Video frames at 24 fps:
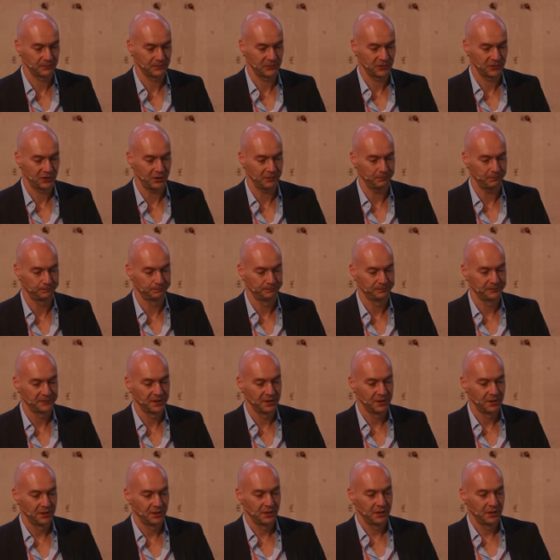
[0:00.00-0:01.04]
Okay?
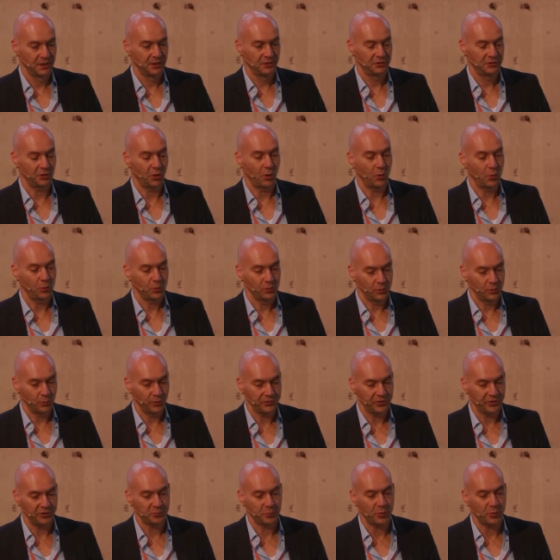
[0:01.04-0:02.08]
So with
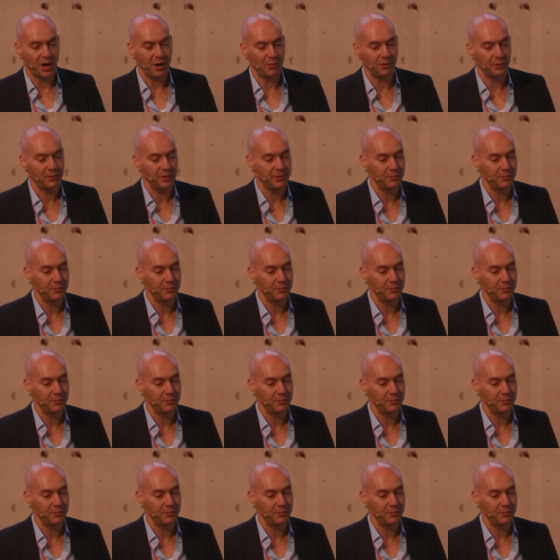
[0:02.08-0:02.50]
this problem in